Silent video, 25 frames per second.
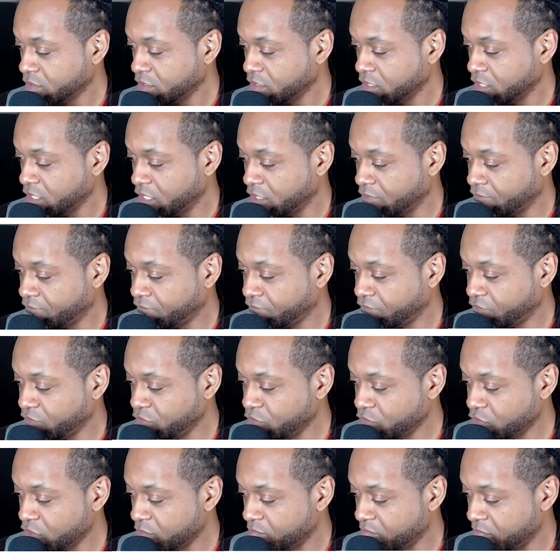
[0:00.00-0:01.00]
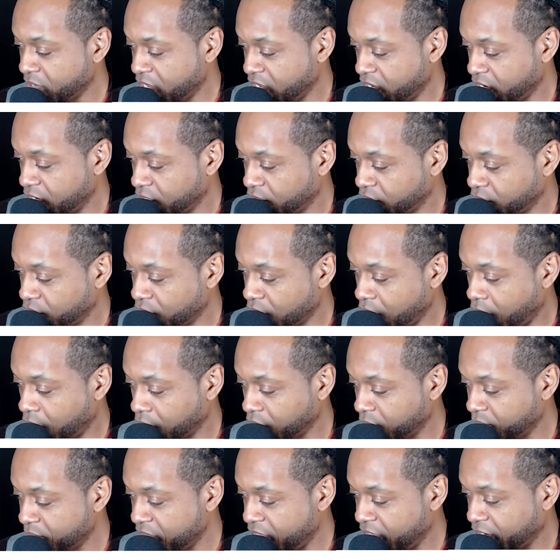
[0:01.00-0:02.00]
If you're a man, you're
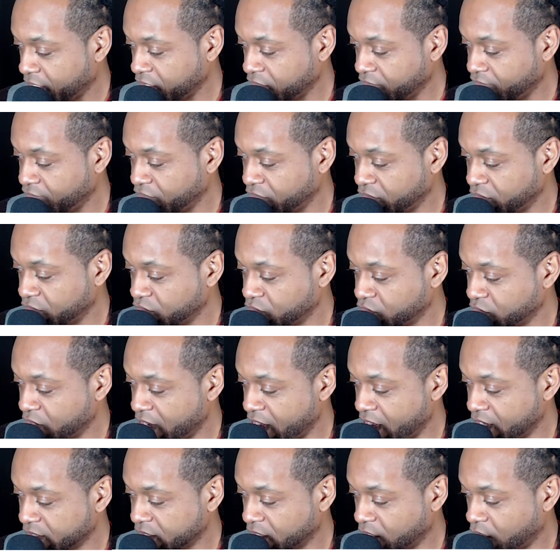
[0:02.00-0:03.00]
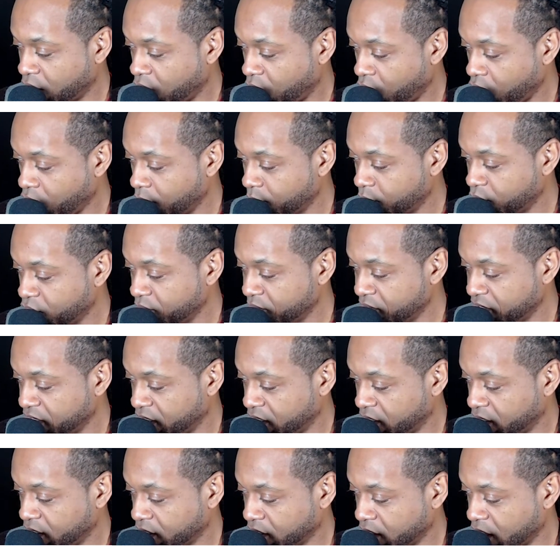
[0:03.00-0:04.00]
automatically viewed as a horrible
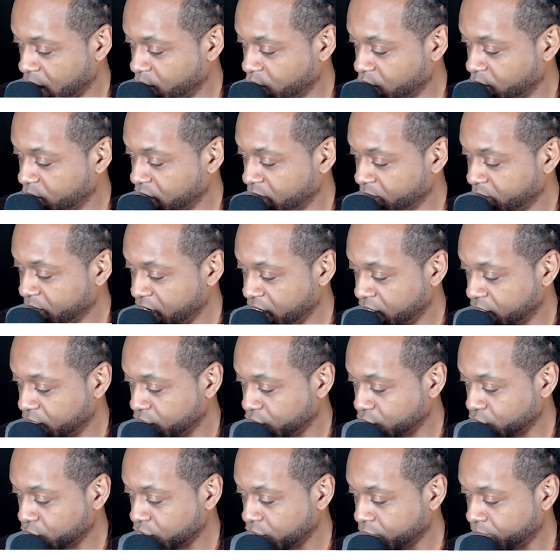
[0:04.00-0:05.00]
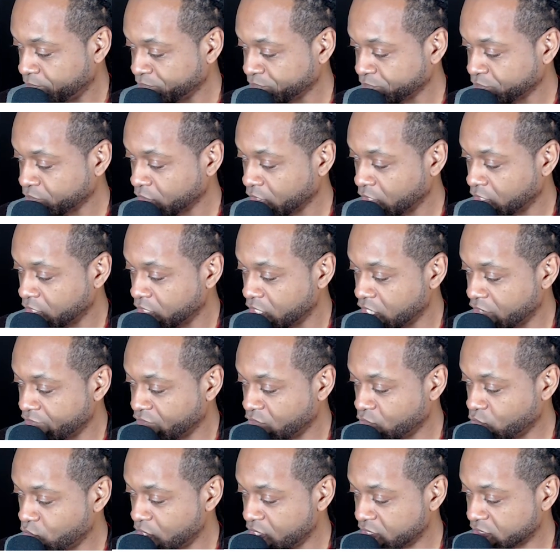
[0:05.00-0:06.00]
being and will be punished. Never
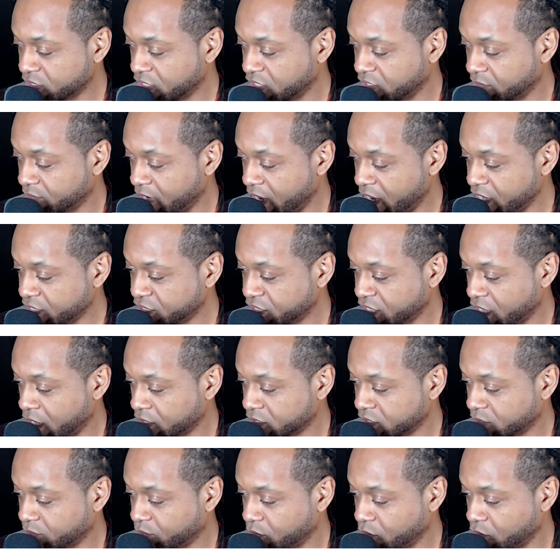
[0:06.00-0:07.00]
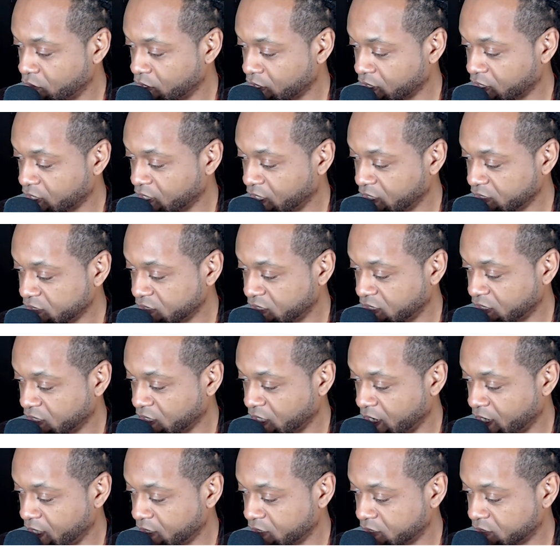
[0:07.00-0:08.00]
once in my child support custody
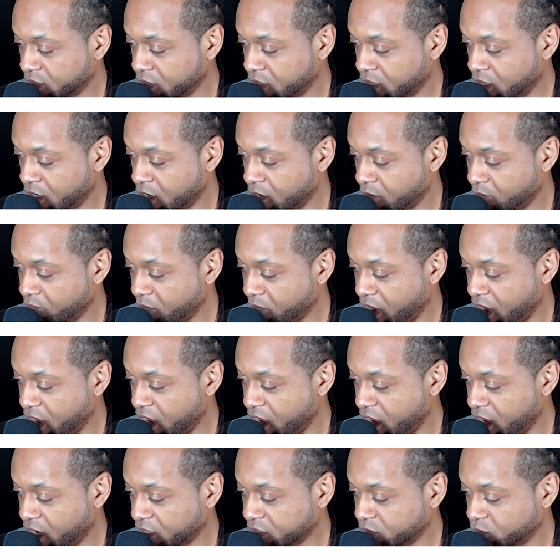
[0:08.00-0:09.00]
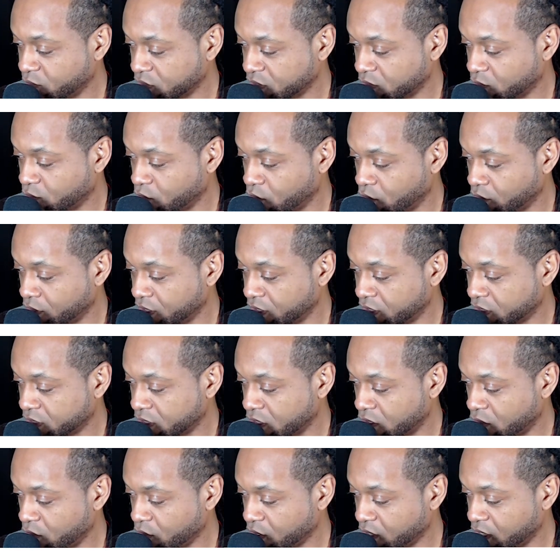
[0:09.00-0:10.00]
case, my ex was awarded
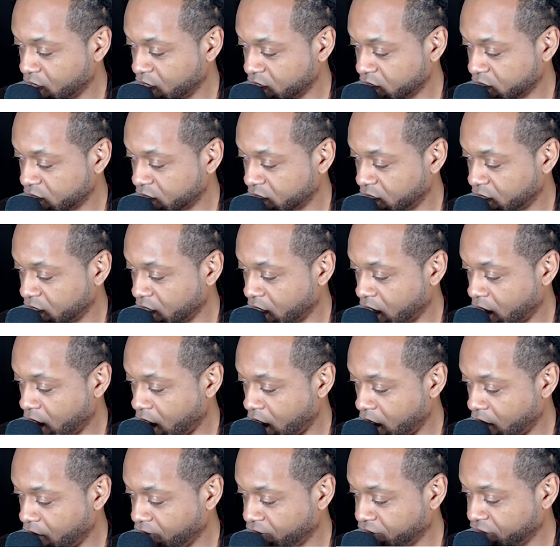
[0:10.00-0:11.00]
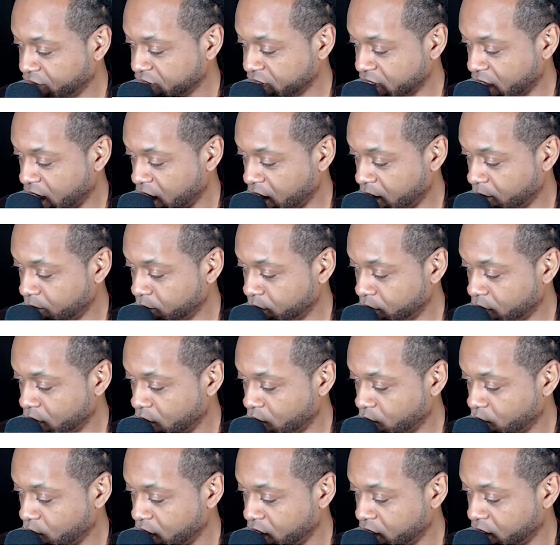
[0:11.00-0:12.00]
sole custody off the top.
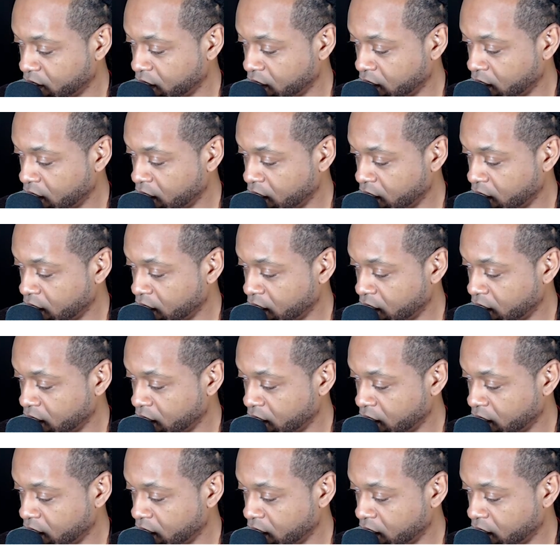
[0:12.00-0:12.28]
One